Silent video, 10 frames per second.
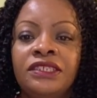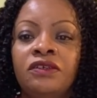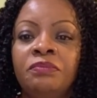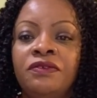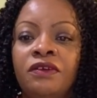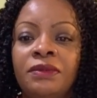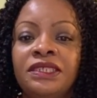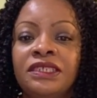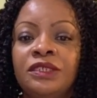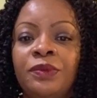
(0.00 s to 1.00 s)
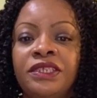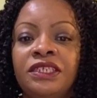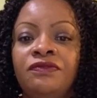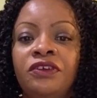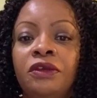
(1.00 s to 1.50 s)
or performance
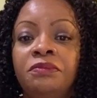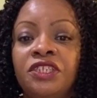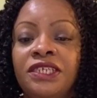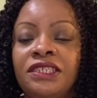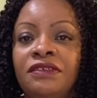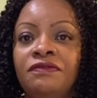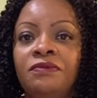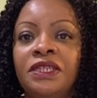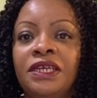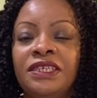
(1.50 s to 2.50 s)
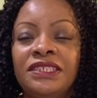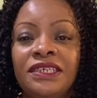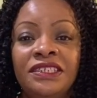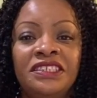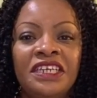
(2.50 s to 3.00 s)
expected for an objective within a
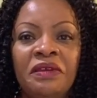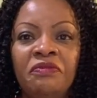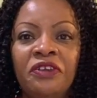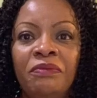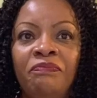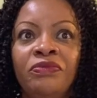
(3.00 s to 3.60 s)
certain time frame.